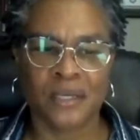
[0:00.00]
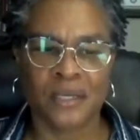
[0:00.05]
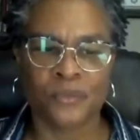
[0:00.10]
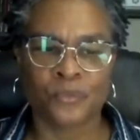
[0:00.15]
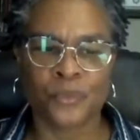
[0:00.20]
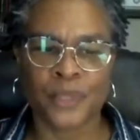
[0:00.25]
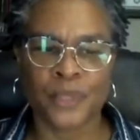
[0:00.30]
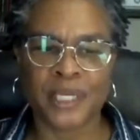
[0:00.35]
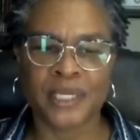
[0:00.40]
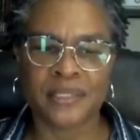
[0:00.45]

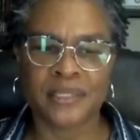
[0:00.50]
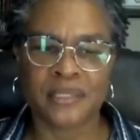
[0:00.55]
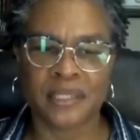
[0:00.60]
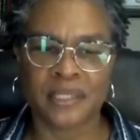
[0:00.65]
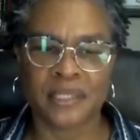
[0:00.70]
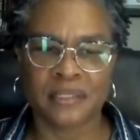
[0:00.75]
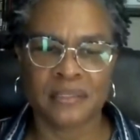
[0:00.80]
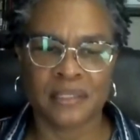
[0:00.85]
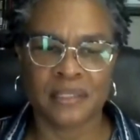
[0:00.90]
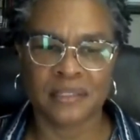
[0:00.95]
read
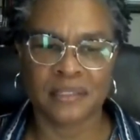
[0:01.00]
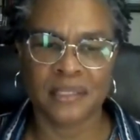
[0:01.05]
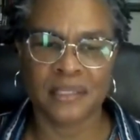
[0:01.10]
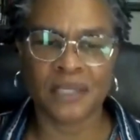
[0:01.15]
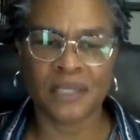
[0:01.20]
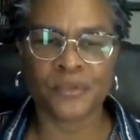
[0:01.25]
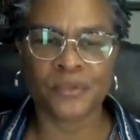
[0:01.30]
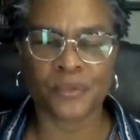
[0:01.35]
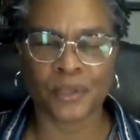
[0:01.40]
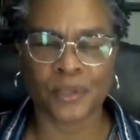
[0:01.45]
the, the
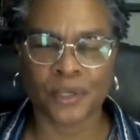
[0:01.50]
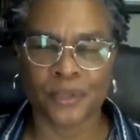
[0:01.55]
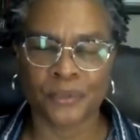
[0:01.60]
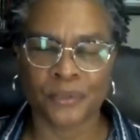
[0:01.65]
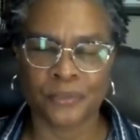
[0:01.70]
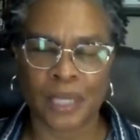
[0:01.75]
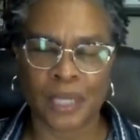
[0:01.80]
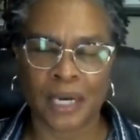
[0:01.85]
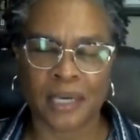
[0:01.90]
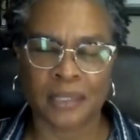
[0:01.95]

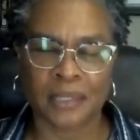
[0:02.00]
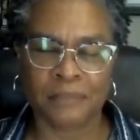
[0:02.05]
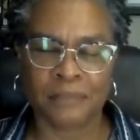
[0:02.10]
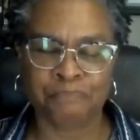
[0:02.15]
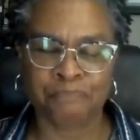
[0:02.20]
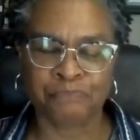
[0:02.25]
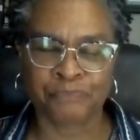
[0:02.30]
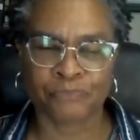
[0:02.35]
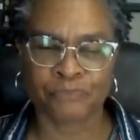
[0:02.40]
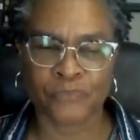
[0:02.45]
Negro
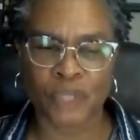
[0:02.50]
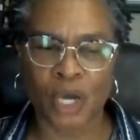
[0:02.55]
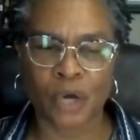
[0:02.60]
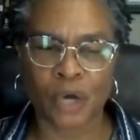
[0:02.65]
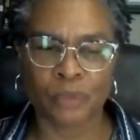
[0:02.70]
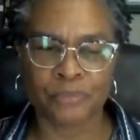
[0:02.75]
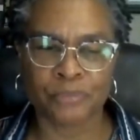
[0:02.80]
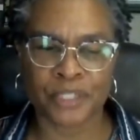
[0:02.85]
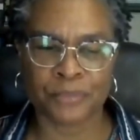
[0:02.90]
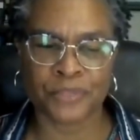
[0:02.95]
um,
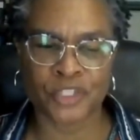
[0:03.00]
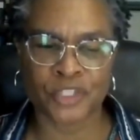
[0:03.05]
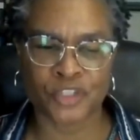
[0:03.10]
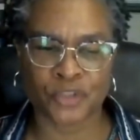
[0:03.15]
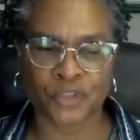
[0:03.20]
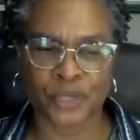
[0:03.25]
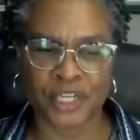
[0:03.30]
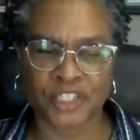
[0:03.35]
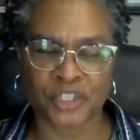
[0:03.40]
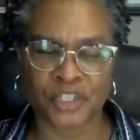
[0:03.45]
home
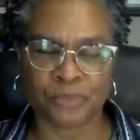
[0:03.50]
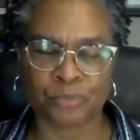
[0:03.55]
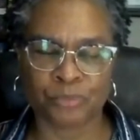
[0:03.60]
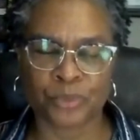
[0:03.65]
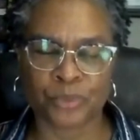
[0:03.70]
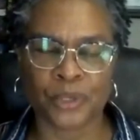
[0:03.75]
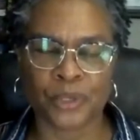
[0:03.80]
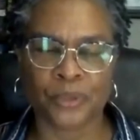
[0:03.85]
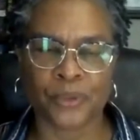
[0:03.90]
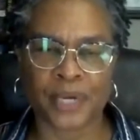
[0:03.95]
demonstration
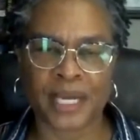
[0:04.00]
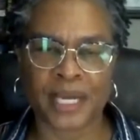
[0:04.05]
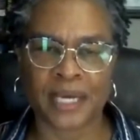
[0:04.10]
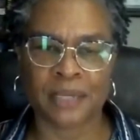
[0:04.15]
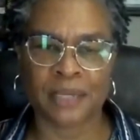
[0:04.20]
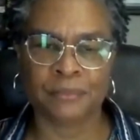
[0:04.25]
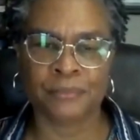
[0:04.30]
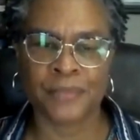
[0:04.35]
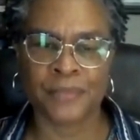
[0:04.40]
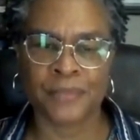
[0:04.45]

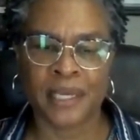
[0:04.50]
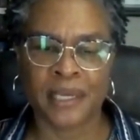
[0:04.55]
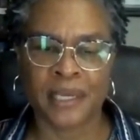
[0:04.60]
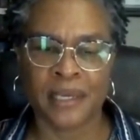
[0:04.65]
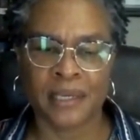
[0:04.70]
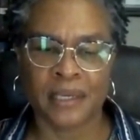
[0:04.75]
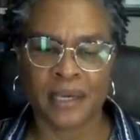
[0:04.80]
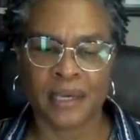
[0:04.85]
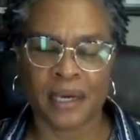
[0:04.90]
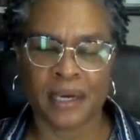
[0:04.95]
program,
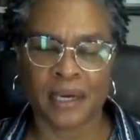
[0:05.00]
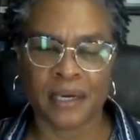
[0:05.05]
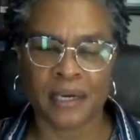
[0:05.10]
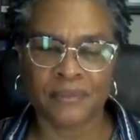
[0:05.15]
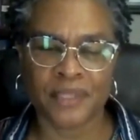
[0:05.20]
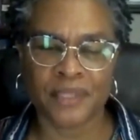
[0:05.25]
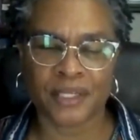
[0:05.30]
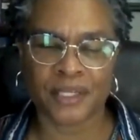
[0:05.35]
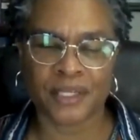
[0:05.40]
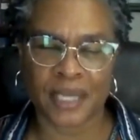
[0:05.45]
uh,
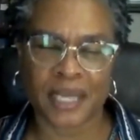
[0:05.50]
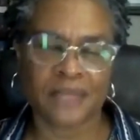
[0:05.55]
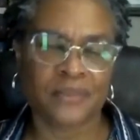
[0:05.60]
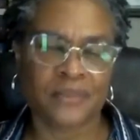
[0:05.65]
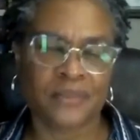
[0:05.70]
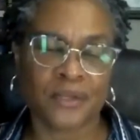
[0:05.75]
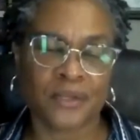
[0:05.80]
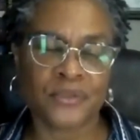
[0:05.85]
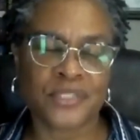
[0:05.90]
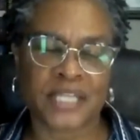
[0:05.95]
eh,
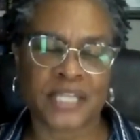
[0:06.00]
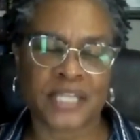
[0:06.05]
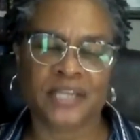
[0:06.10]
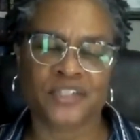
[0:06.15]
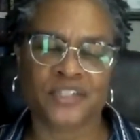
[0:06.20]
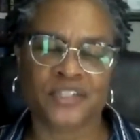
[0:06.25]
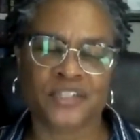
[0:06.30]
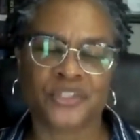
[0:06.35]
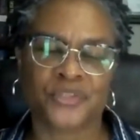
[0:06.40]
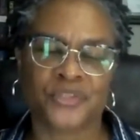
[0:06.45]
those
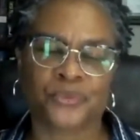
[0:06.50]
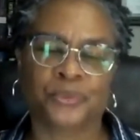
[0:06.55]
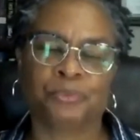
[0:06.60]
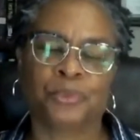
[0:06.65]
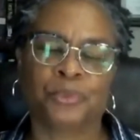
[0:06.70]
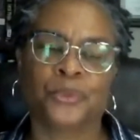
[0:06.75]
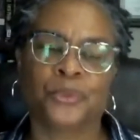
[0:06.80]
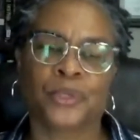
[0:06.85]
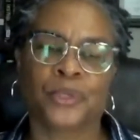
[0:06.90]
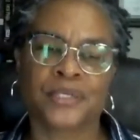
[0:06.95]
agents'
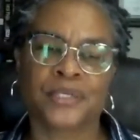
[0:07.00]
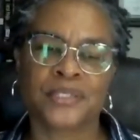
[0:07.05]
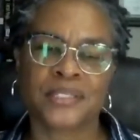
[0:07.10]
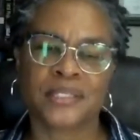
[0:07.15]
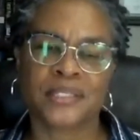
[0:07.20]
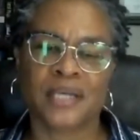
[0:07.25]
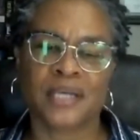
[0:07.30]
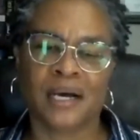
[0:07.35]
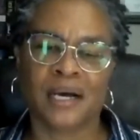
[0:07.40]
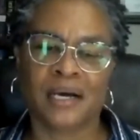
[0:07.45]

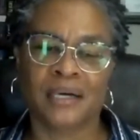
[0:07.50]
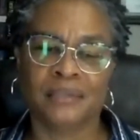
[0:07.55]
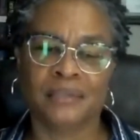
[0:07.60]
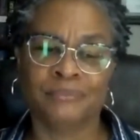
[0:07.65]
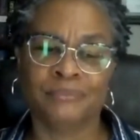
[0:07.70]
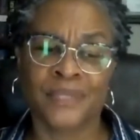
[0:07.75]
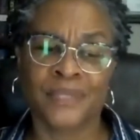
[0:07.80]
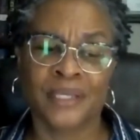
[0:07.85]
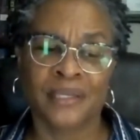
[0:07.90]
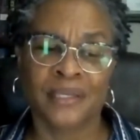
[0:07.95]
reports. Um,